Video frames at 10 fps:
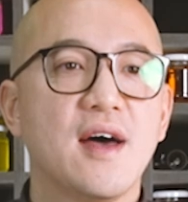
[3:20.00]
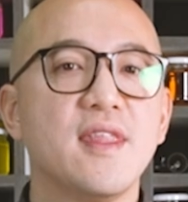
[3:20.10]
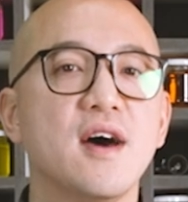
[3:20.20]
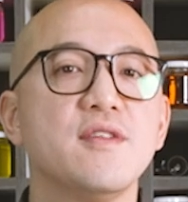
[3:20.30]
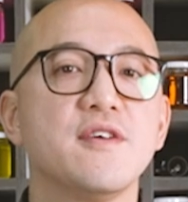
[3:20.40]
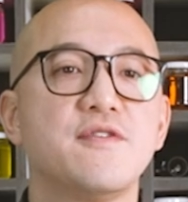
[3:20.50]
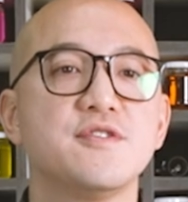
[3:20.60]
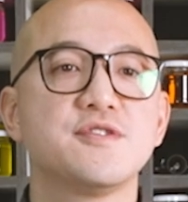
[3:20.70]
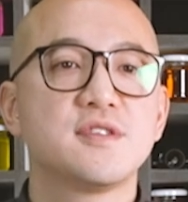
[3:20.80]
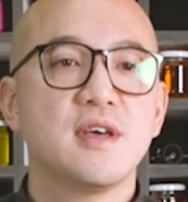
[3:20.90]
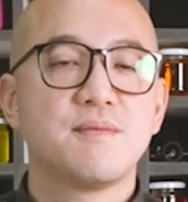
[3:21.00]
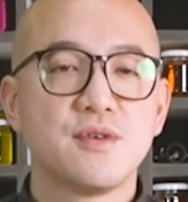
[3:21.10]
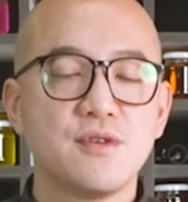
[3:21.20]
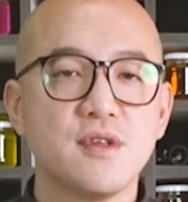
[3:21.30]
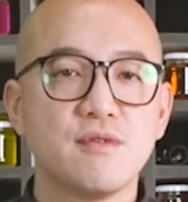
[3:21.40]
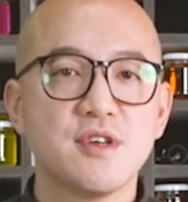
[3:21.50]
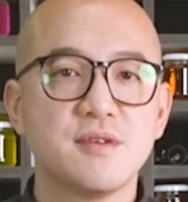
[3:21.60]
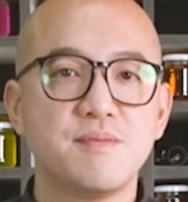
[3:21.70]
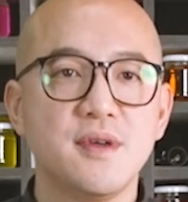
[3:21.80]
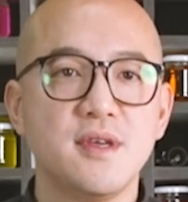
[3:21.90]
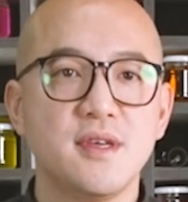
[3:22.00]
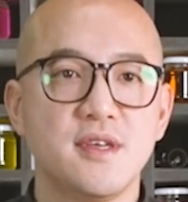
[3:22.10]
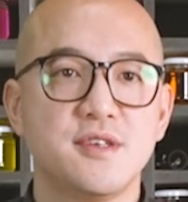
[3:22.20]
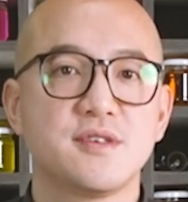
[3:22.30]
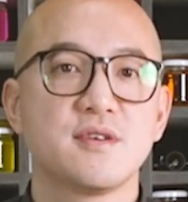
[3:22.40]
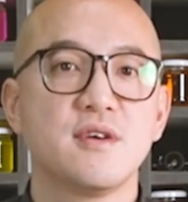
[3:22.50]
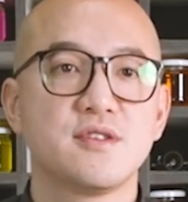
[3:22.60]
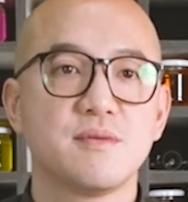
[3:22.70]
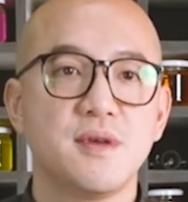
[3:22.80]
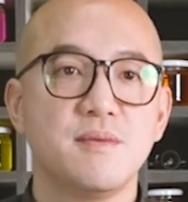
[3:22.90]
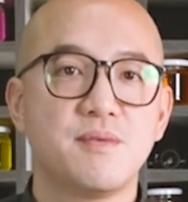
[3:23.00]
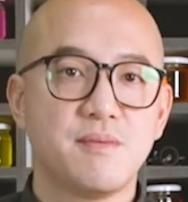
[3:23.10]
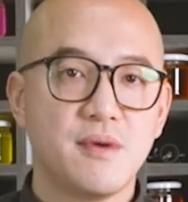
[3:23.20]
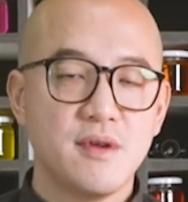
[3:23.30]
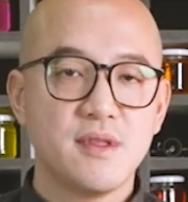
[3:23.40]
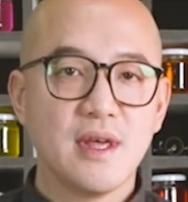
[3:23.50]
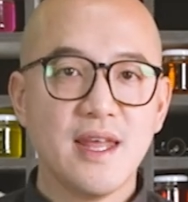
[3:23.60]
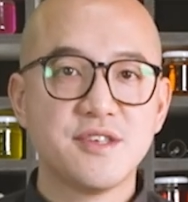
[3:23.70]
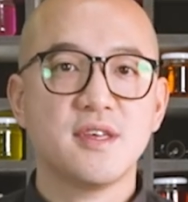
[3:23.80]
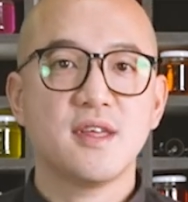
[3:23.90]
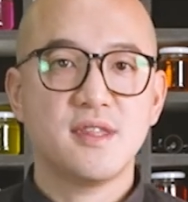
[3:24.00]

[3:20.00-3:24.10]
And now the first step to do the recipe is going to be preparing the leche de